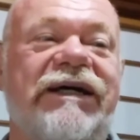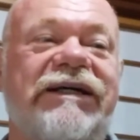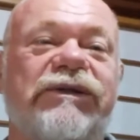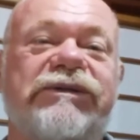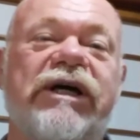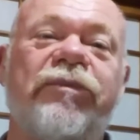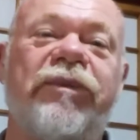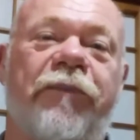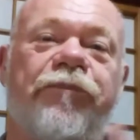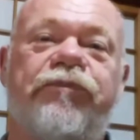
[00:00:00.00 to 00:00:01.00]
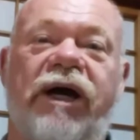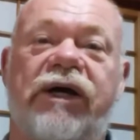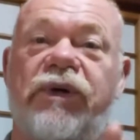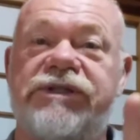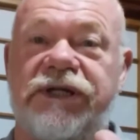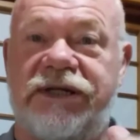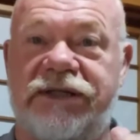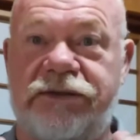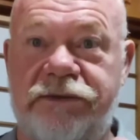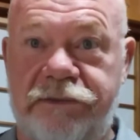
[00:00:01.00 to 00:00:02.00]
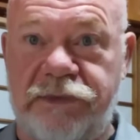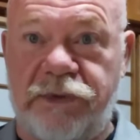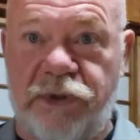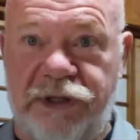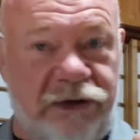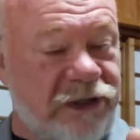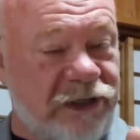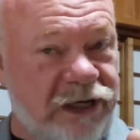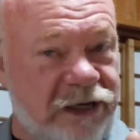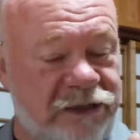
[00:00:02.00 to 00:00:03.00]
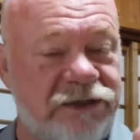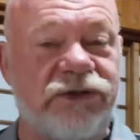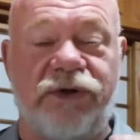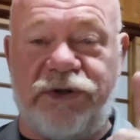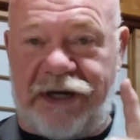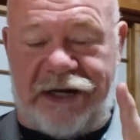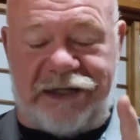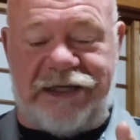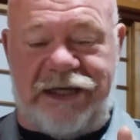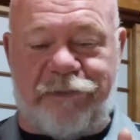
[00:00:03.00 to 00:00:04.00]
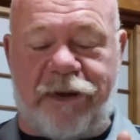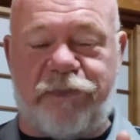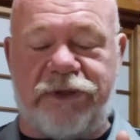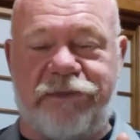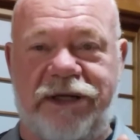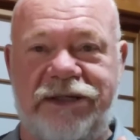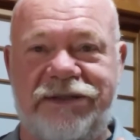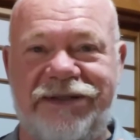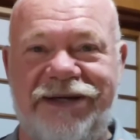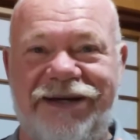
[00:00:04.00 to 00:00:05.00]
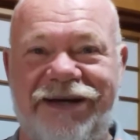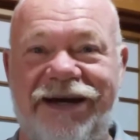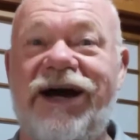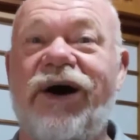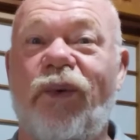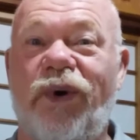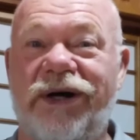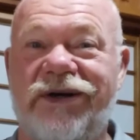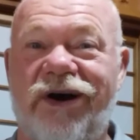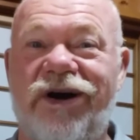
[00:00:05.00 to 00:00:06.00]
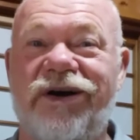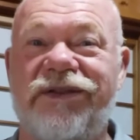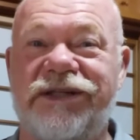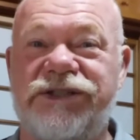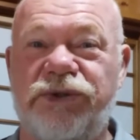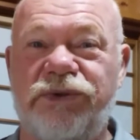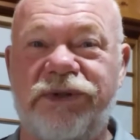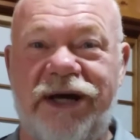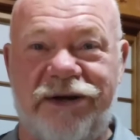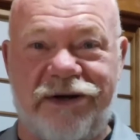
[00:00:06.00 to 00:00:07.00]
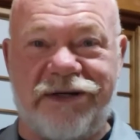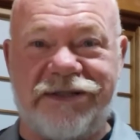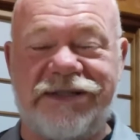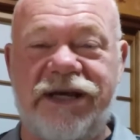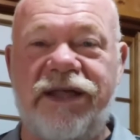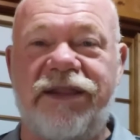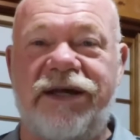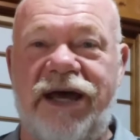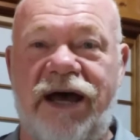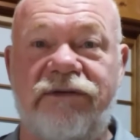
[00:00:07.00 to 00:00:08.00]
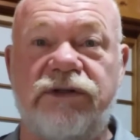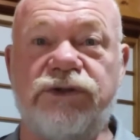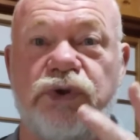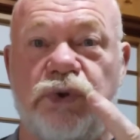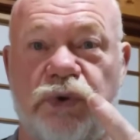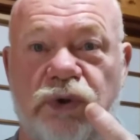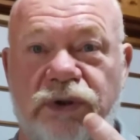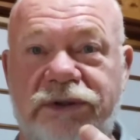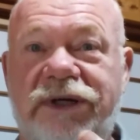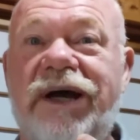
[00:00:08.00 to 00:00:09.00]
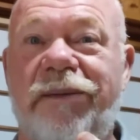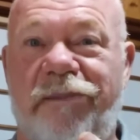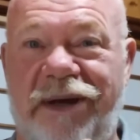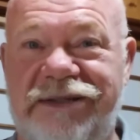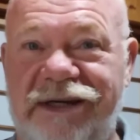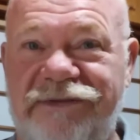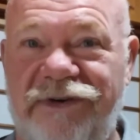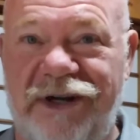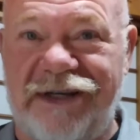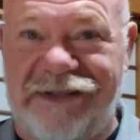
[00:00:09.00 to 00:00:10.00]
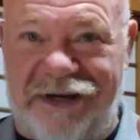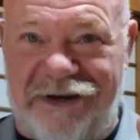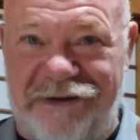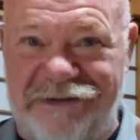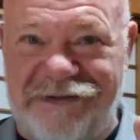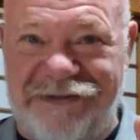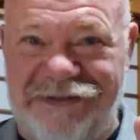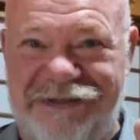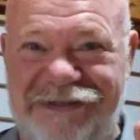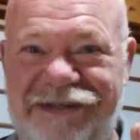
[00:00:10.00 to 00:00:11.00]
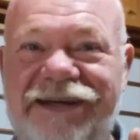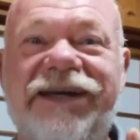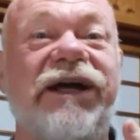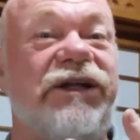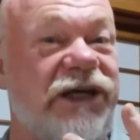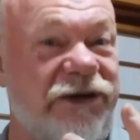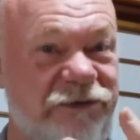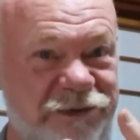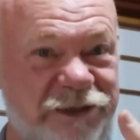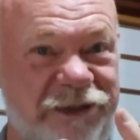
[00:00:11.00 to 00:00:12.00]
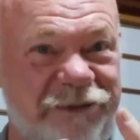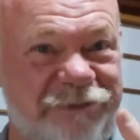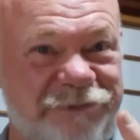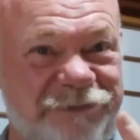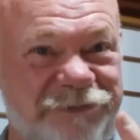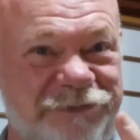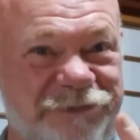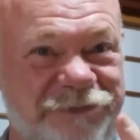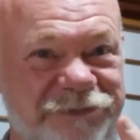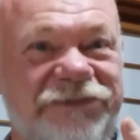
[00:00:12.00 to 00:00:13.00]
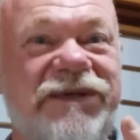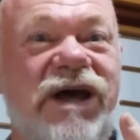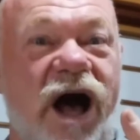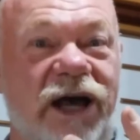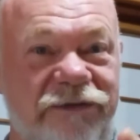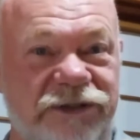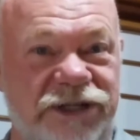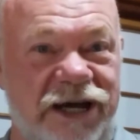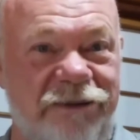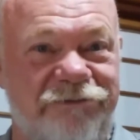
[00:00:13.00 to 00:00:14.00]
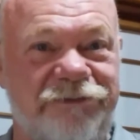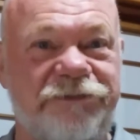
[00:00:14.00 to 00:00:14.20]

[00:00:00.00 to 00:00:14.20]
So tell me, my question is, we're nearing the end, so you got to keep up with me. What are the two letters that have dual basic phonic sounds? Can you give them to me? I'll give you time.